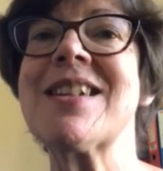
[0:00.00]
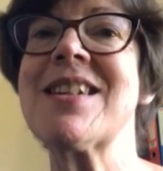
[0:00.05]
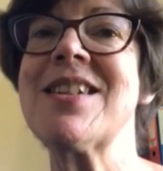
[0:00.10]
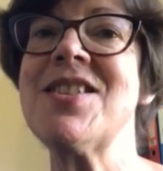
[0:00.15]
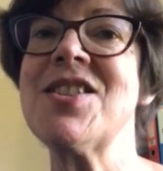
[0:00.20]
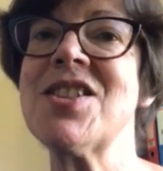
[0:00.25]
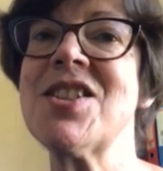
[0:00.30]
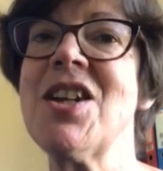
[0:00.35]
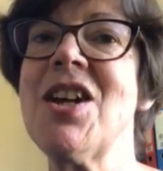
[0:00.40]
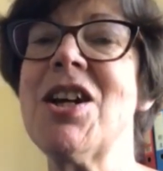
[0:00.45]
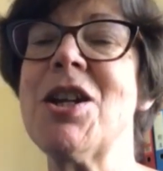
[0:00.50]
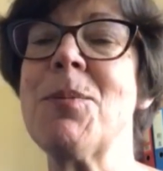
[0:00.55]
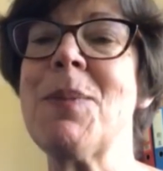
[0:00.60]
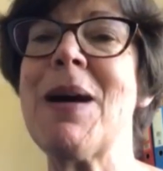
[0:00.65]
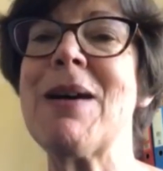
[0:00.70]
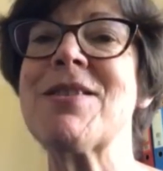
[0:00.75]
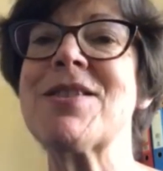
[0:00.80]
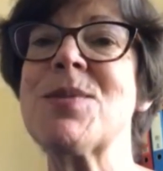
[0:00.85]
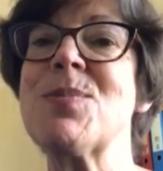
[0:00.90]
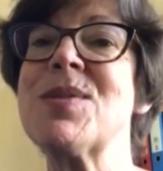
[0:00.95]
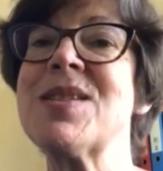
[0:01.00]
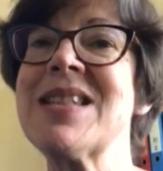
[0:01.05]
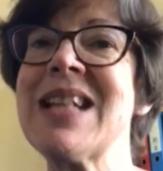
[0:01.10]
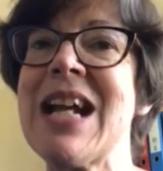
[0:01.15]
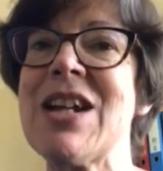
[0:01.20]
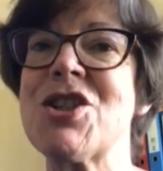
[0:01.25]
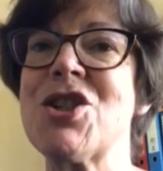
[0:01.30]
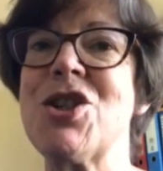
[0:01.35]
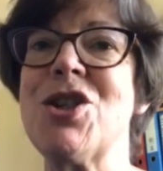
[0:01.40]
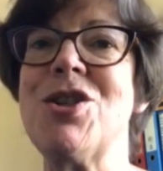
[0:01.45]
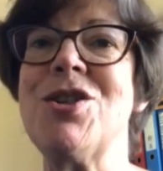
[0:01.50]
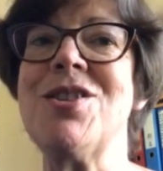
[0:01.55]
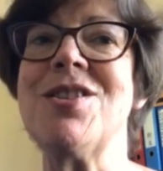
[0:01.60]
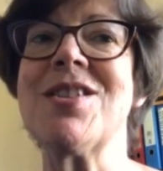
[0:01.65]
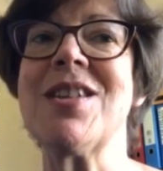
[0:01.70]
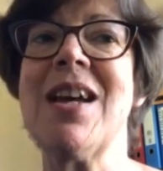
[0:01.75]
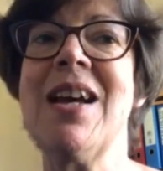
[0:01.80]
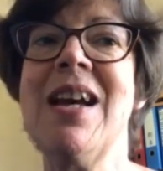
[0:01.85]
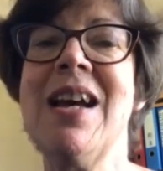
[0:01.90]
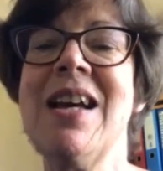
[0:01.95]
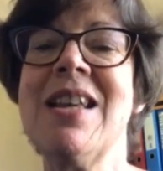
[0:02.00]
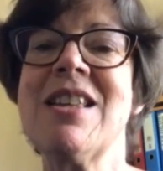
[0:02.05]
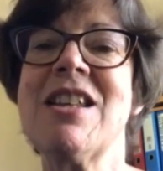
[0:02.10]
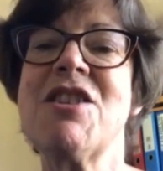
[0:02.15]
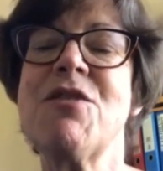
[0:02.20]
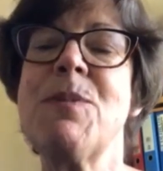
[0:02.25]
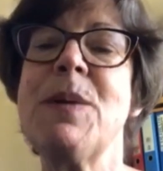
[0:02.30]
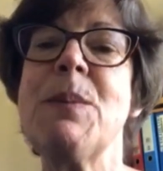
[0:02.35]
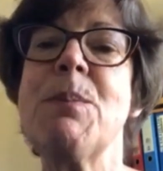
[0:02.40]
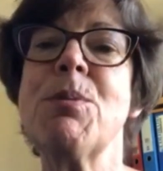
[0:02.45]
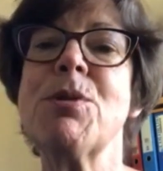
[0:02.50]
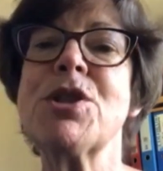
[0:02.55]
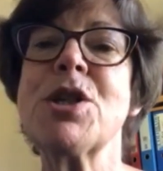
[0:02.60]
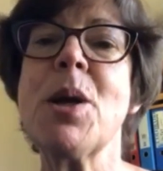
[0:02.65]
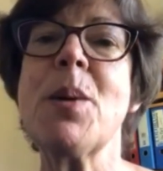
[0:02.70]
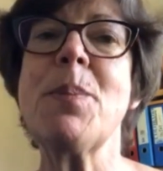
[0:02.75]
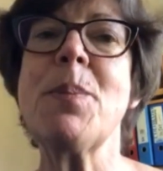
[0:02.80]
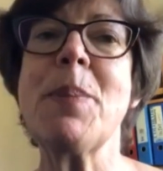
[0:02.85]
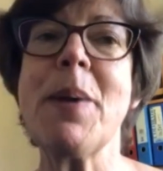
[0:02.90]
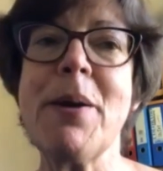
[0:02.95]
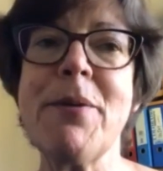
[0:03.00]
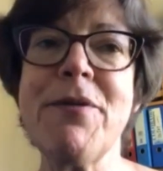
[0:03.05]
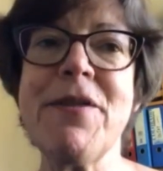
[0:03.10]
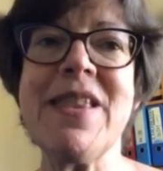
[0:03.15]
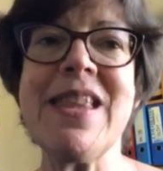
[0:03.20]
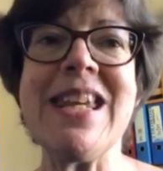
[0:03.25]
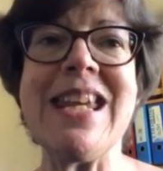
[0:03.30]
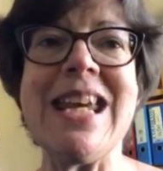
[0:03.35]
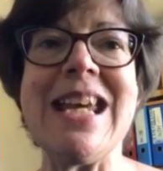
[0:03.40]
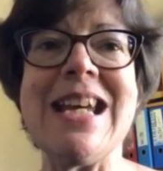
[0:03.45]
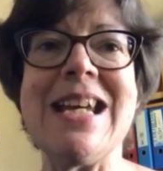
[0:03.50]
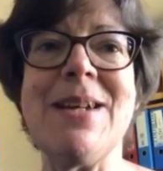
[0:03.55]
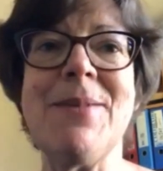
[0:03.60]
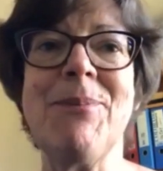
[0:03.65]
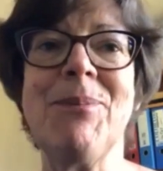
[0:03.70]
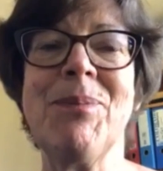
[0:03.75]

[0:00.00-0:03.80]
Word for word: concern about some statues that have been put up over the year